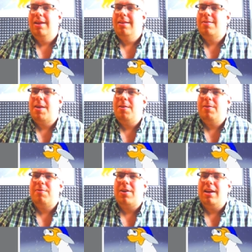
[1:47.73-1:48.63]
So
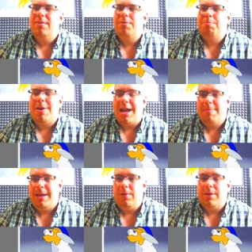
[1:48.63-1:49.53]
they've kind of
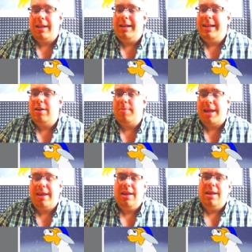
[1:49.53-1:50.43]
backpedaled a little
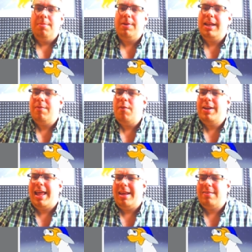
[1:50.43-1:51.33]
bit, but
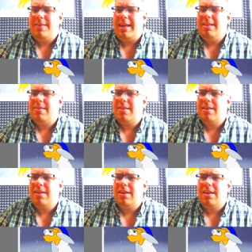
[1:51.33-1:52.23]
nevertheless, it's
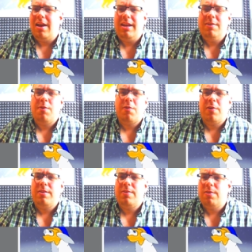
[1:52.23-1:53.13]
kind of a
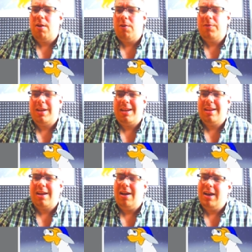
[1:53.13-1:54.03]
very soft
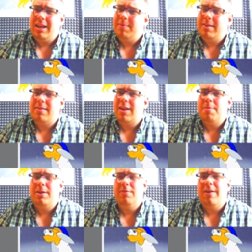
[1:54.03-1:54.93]
kind of
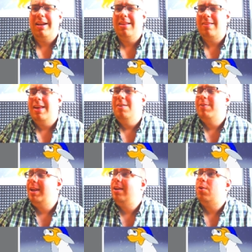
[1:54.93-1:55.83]
incitement to violence, but
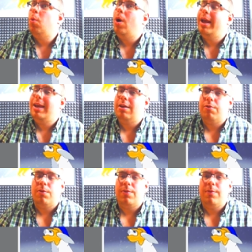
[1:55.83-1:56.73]
it didn't quite
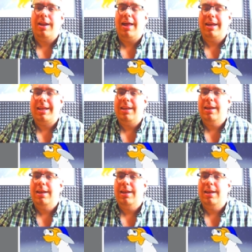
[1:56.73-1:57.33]
cross the line.